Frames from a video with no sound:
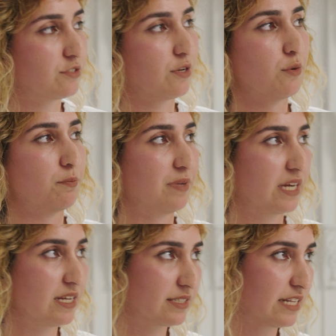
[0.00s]
So
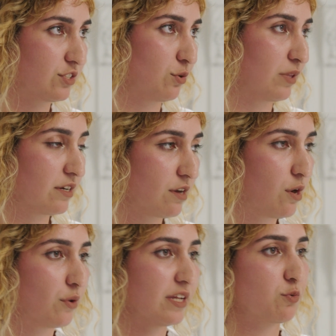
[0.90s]
because that's who they
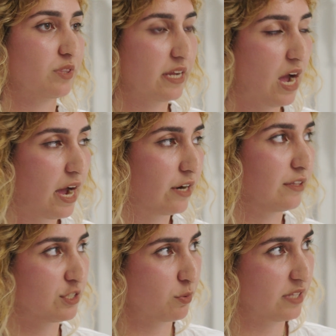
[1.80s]
know, that's what they hire,
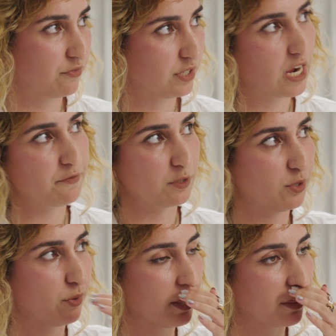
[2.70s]
that's what they feel
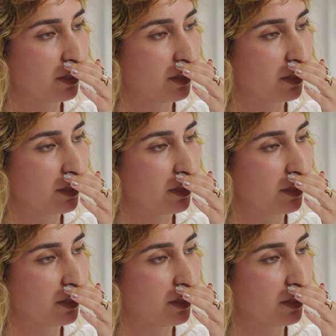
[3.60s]
comfortable with,